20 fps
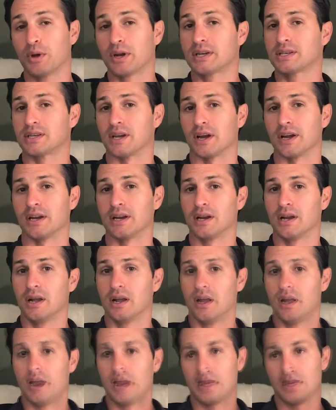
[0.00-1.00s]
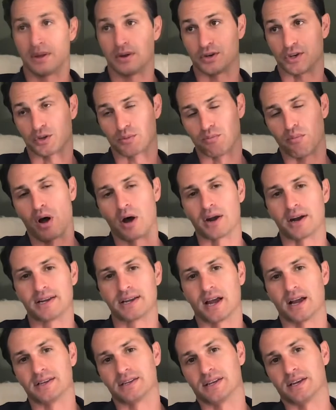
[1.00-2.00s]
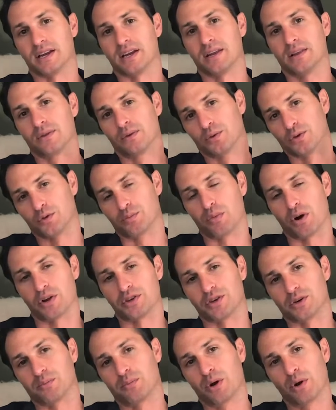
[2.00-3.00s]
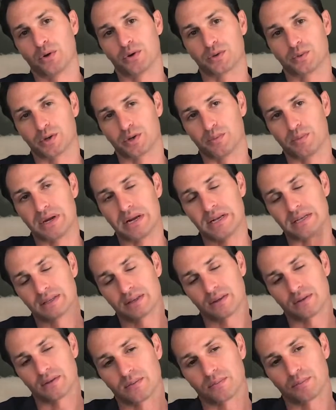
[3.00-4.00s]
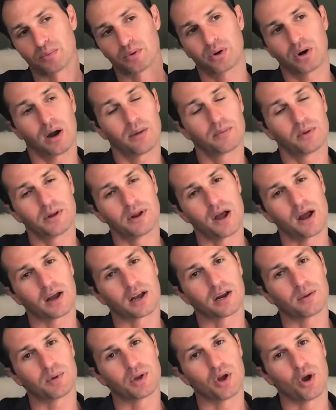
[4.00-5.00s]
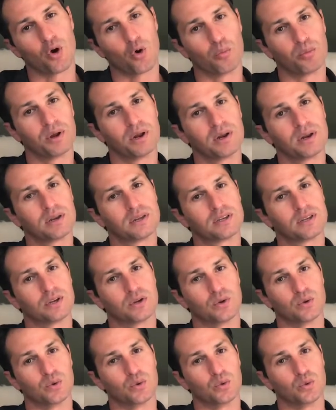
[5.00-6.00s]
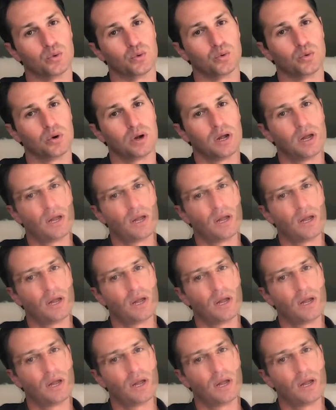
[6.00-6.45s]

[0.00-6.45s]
big site and they're just monetizing it through sponsored posts, which means they're probably not going to be open to